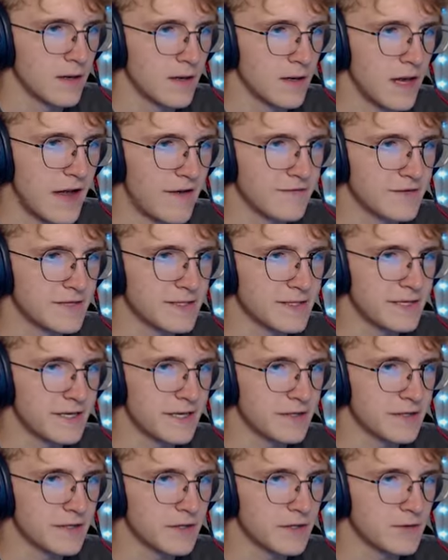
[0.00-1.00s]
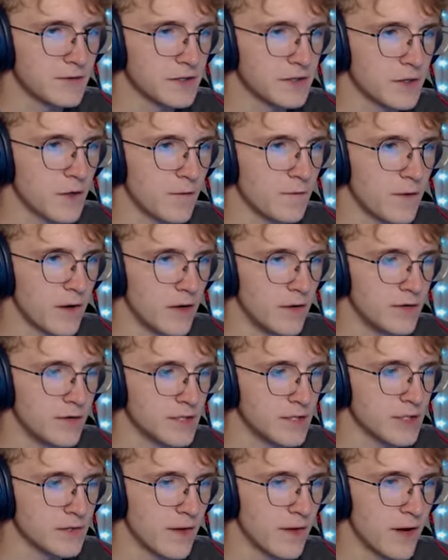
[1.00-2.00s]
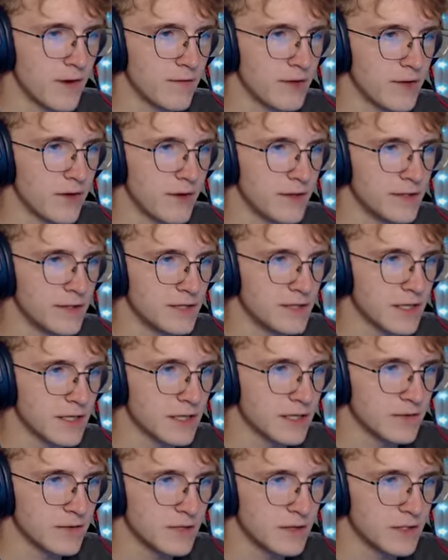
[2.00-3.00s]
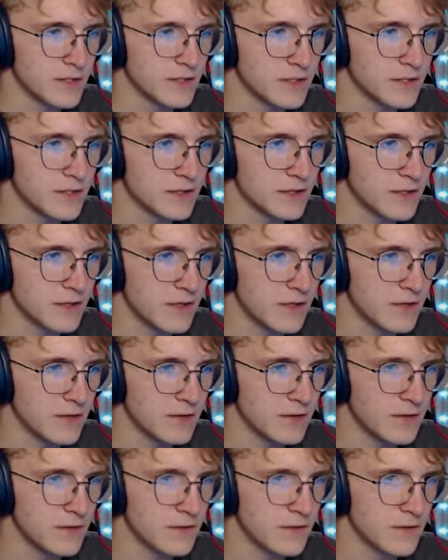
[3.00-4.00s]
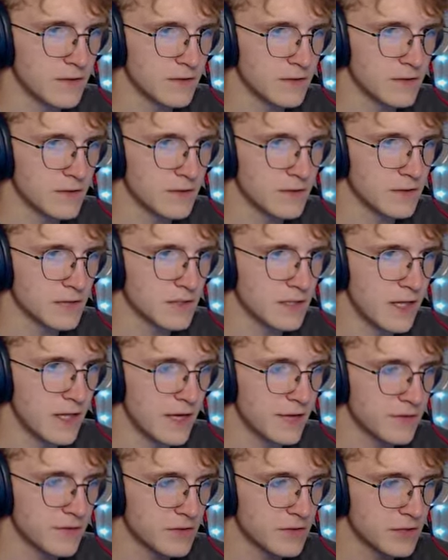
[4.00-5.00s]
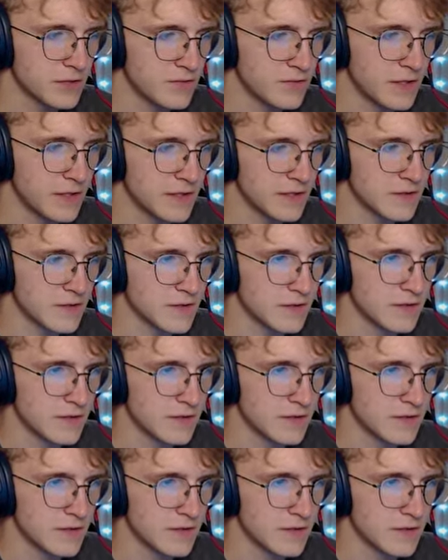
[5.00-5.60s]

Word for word: I haven't seen anything new so far, which is why we go on these expeditions, you know? New, new slimes, which means